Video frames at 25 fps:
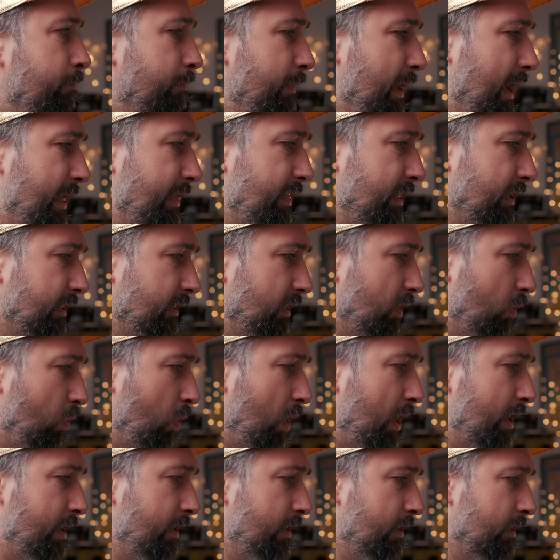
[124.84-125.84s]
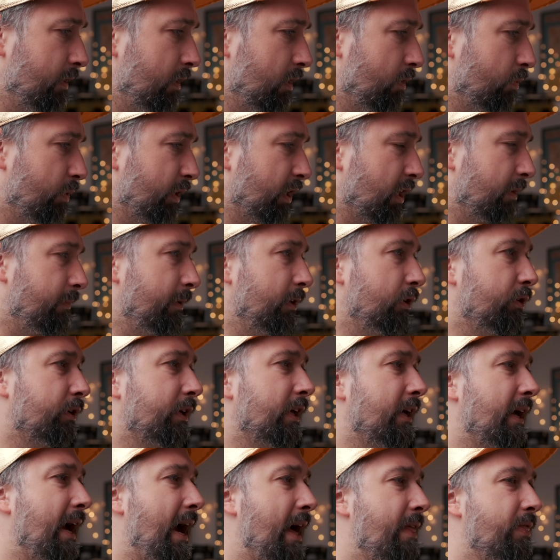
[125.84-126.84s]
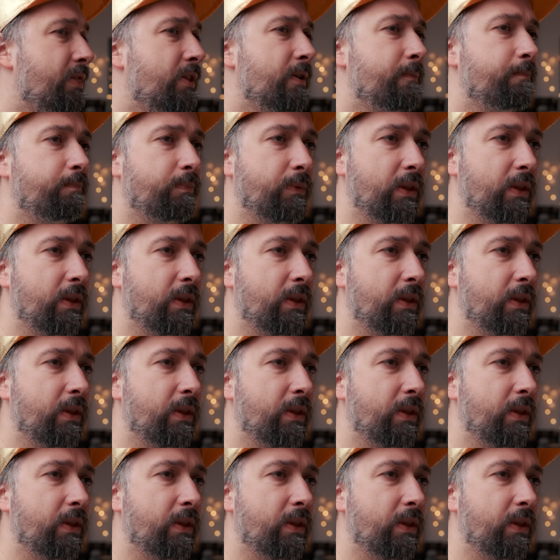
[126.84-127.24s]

But the one we're going to be looking at